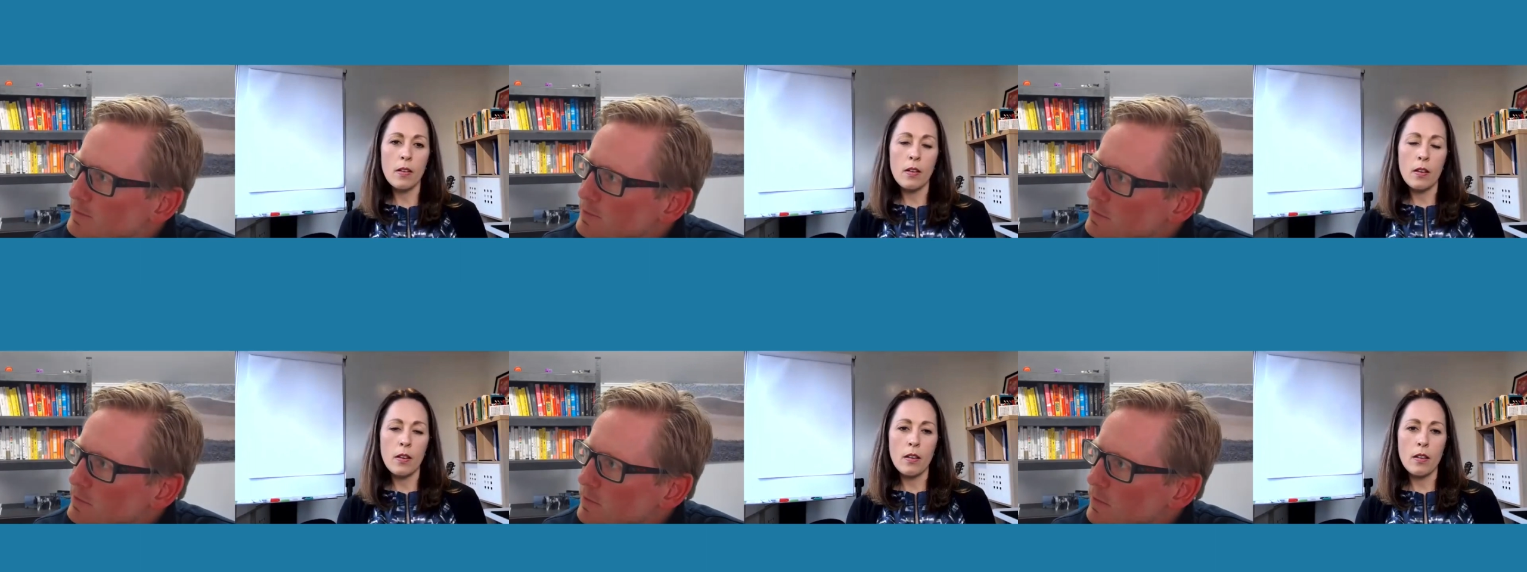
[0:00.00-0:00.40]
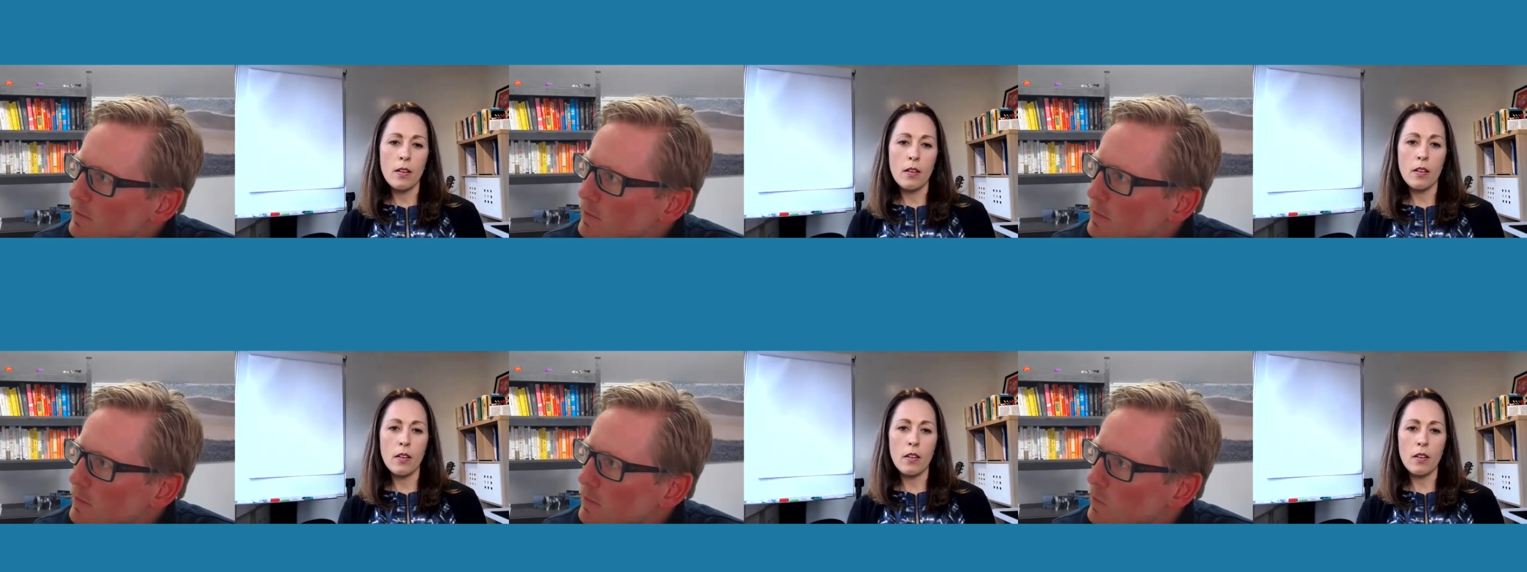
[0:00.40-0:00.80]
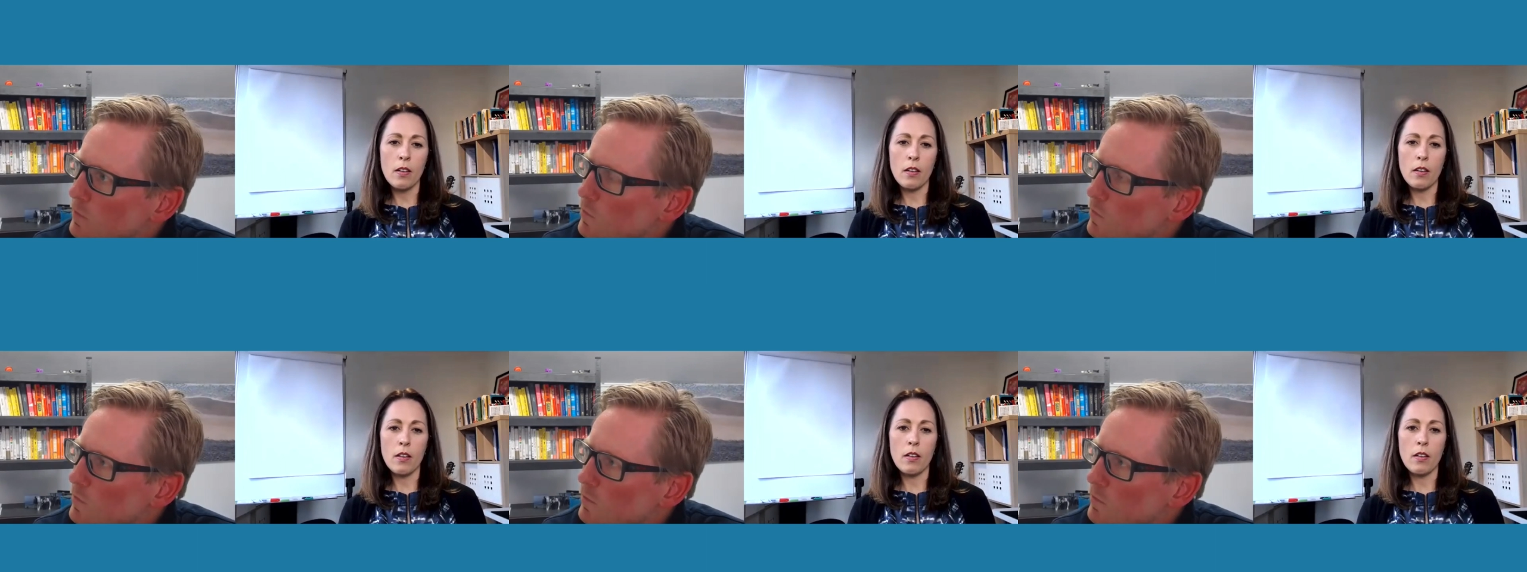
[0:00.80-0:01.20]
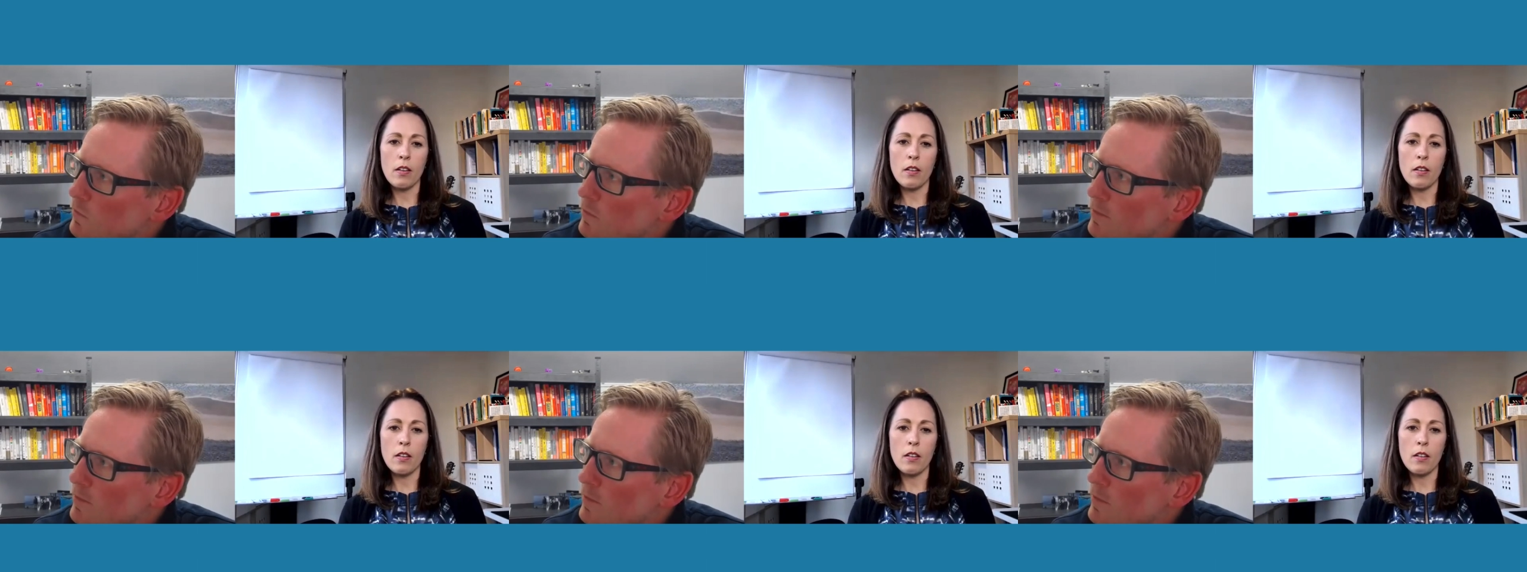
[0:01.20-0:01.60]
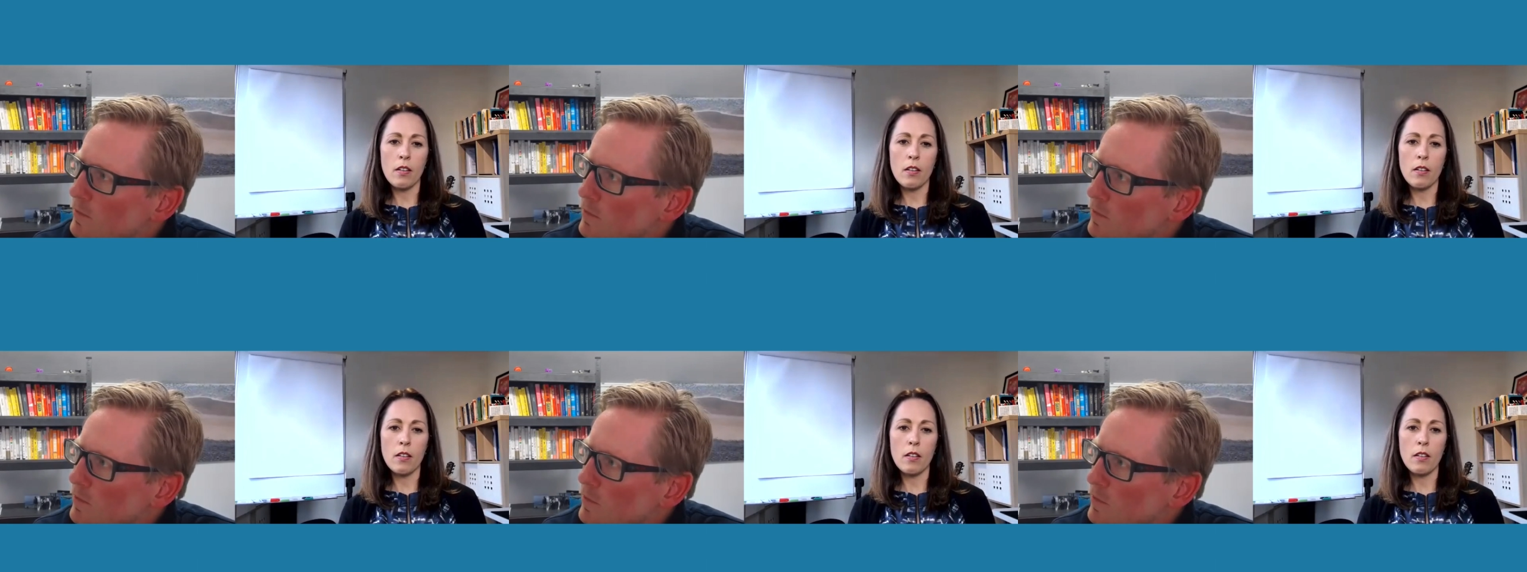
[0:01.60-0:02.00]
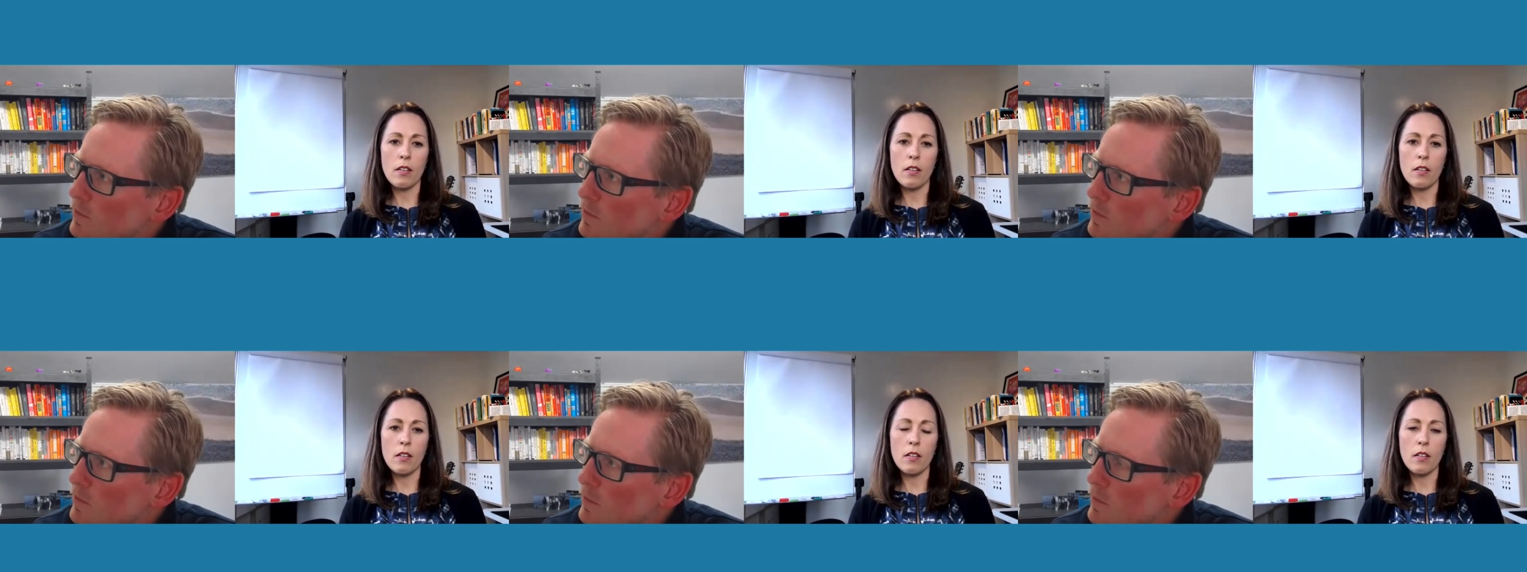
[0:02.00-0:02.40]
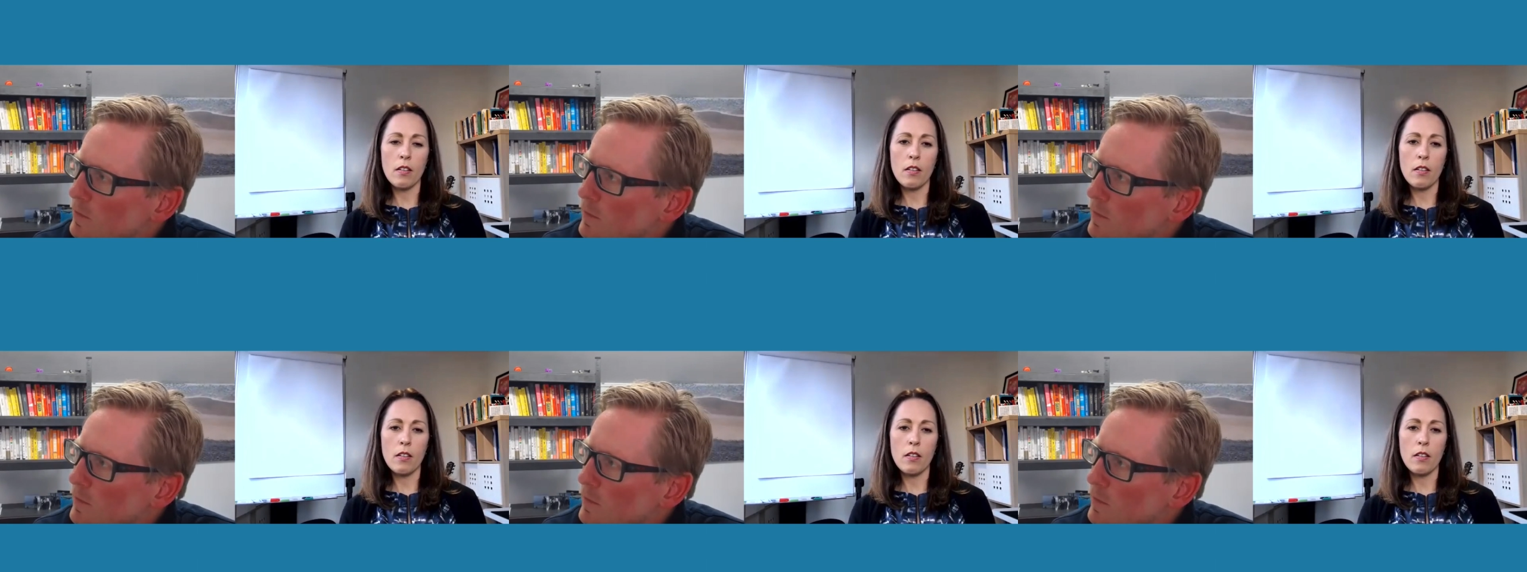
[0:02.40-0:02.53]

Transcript: [no speech]